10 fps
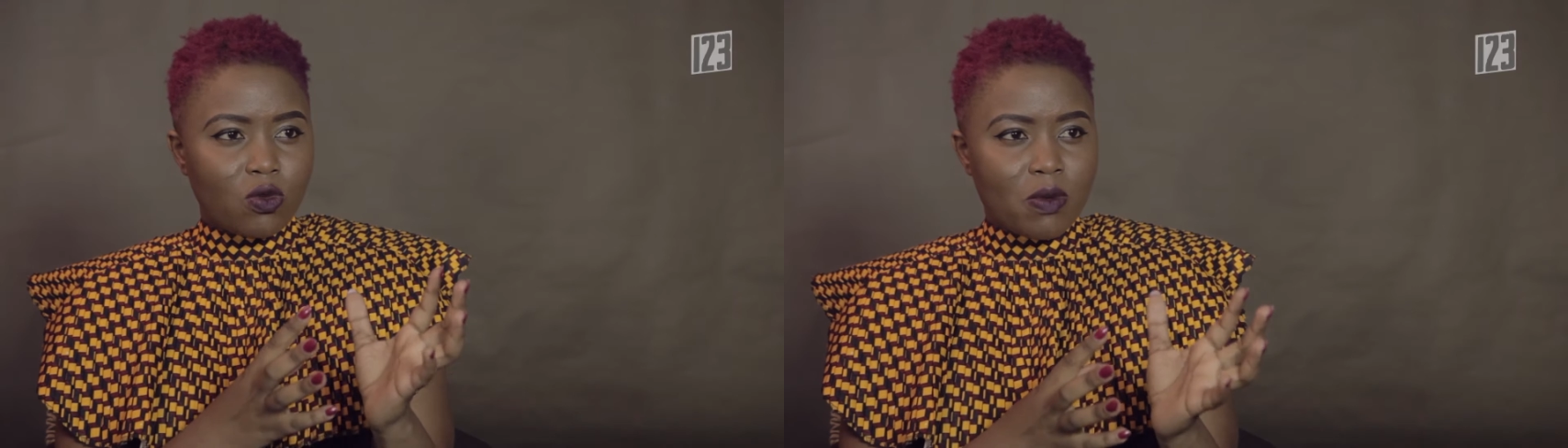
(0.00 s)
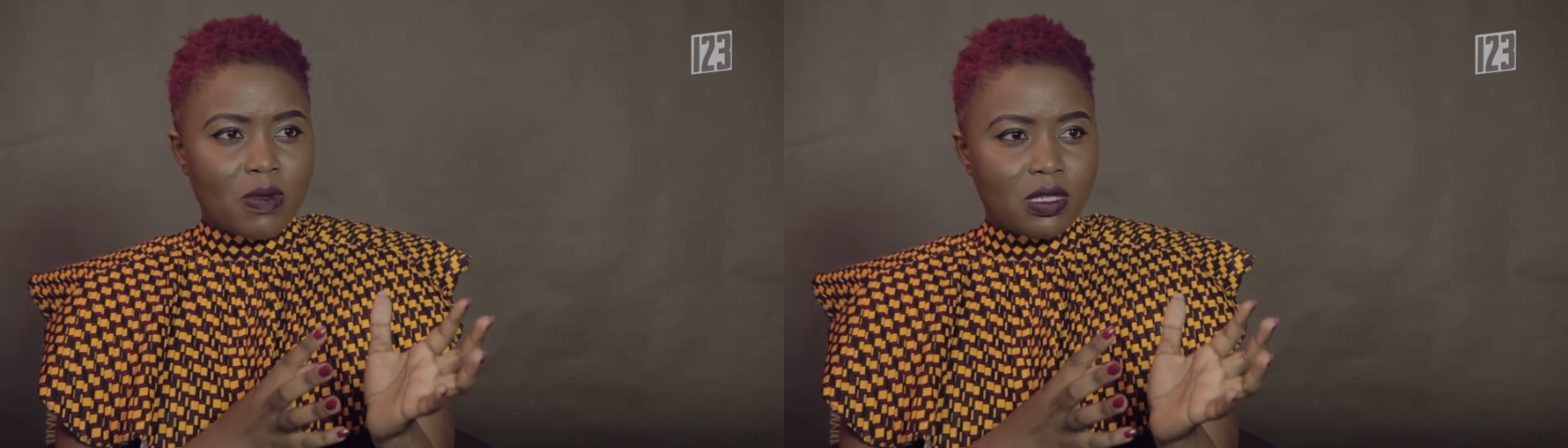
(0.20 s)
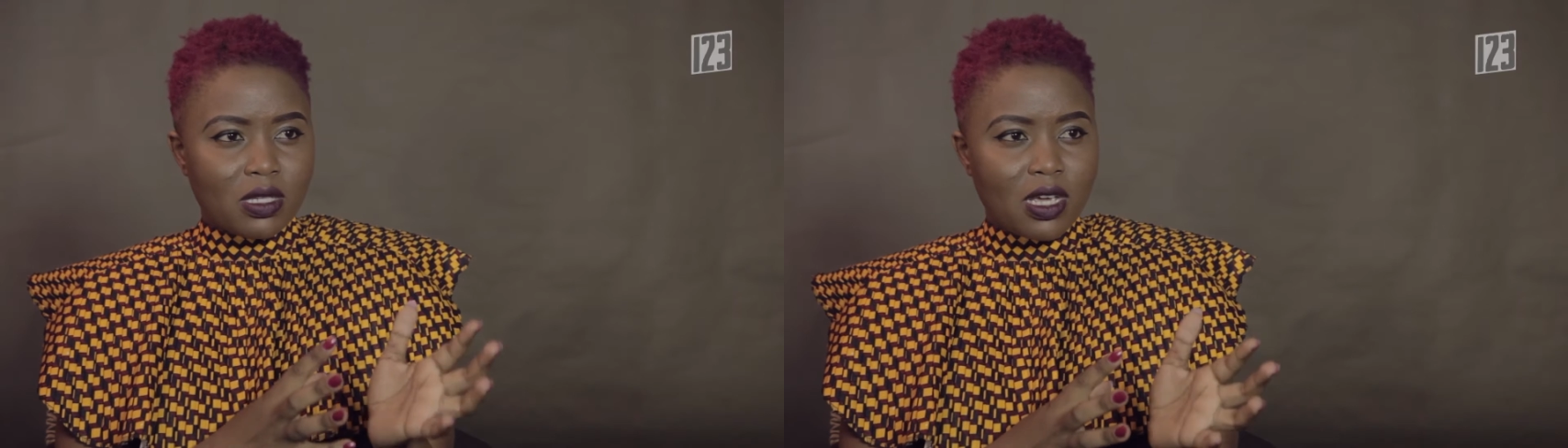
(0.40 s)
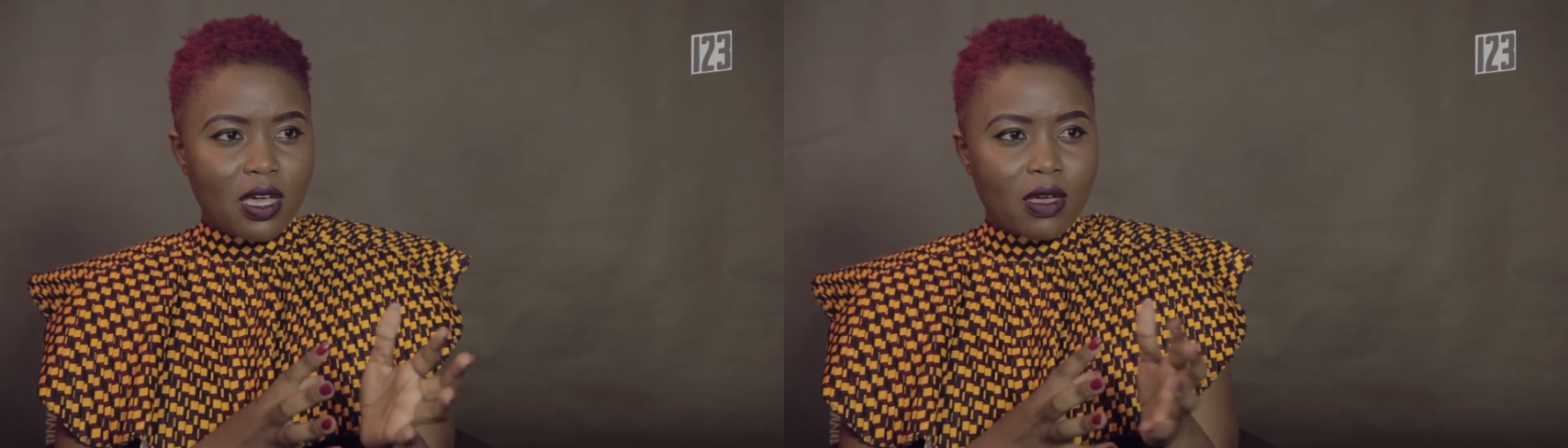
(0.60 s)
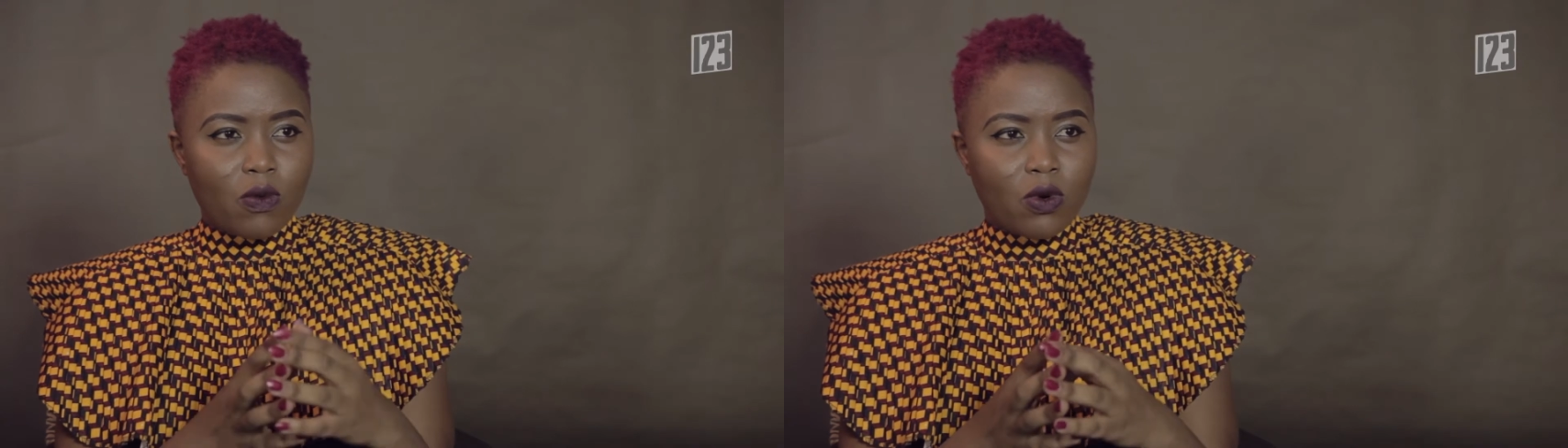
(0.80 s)
Women's
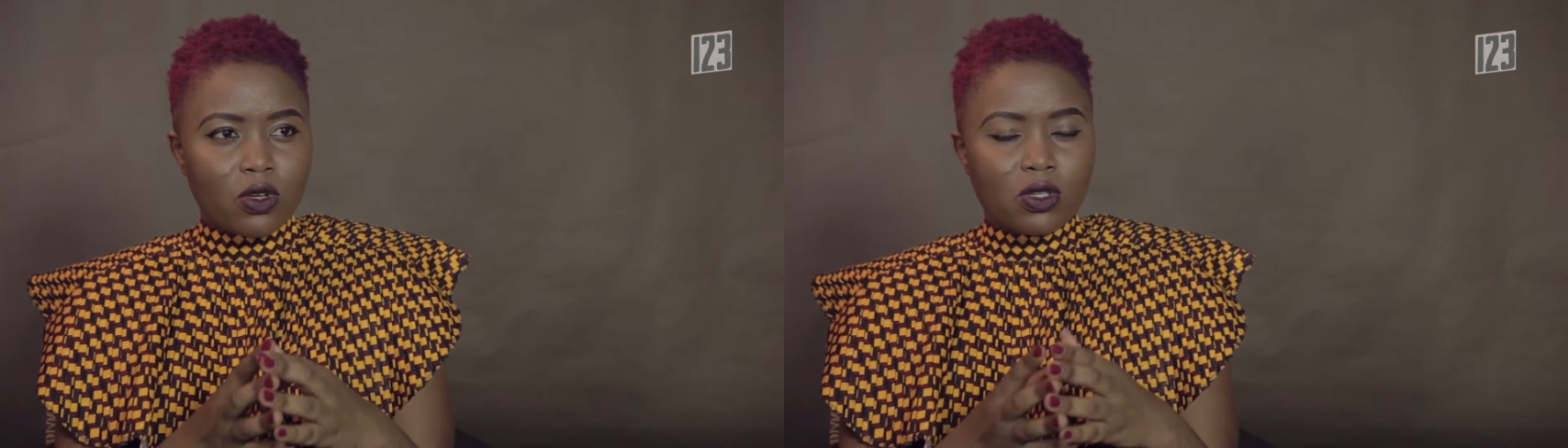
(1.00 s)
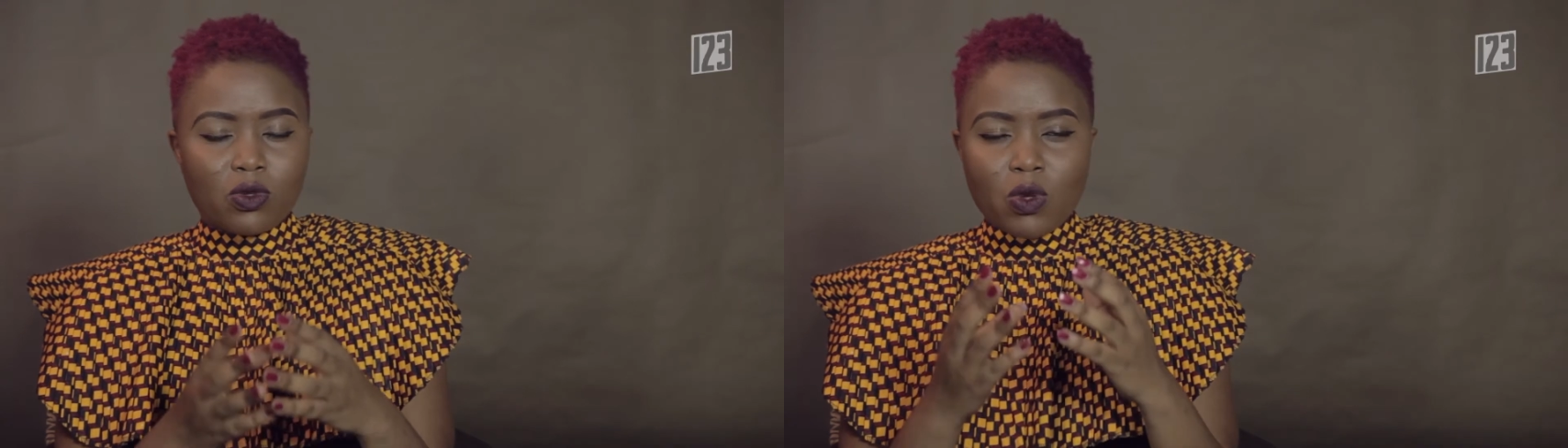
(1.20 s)
Day was,